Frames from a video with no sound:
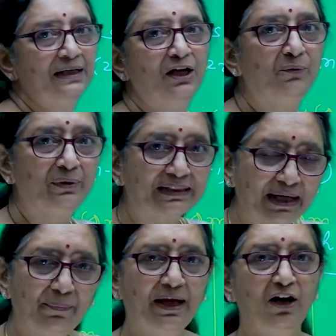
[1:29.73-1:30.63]
with a
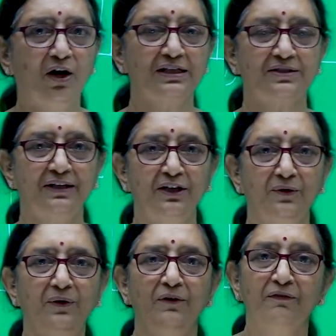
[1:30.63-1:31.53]
velocity
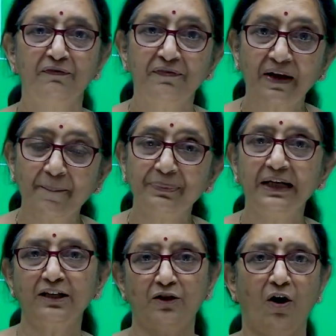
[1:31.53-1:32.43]
u from the
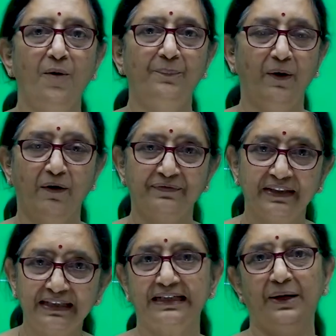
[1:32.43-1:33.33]
top of the
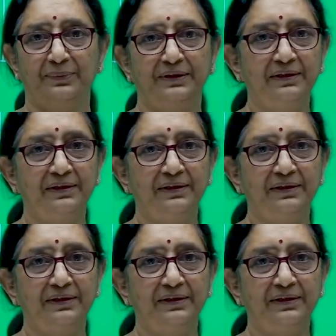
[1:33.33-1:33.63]
tower.